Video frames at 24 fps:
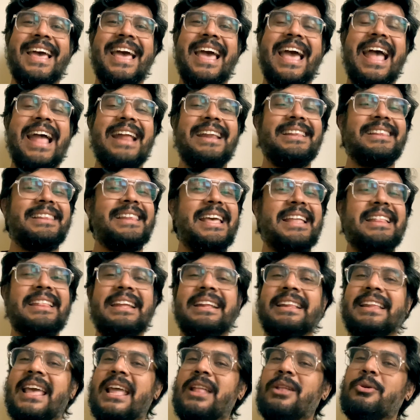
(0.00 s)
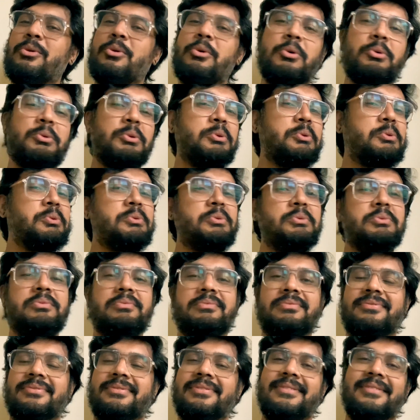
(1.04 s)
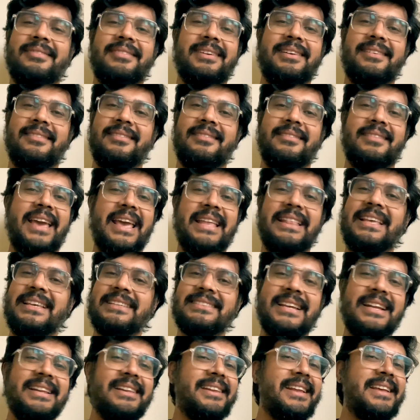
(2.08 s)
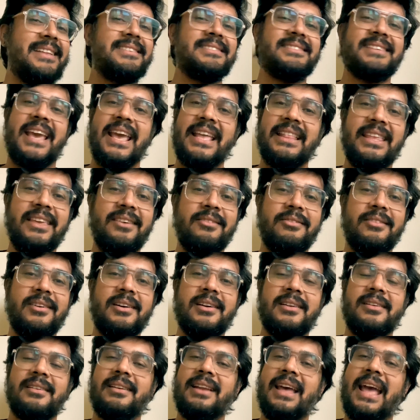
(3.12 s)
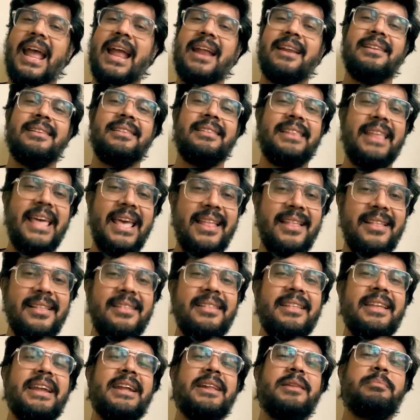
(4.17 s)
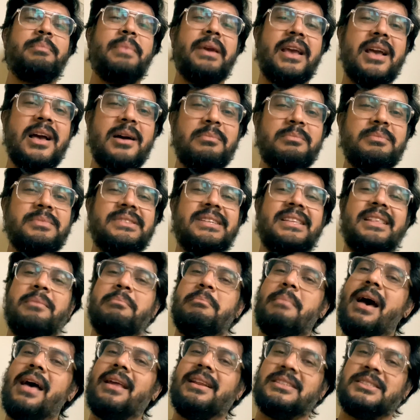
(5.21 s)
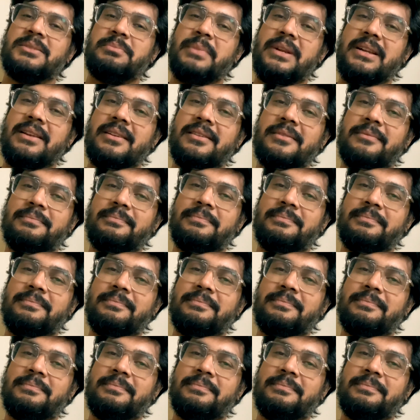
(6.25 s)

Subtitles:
And then it can go to any sentence, any word, and then it becomes an embarrassment.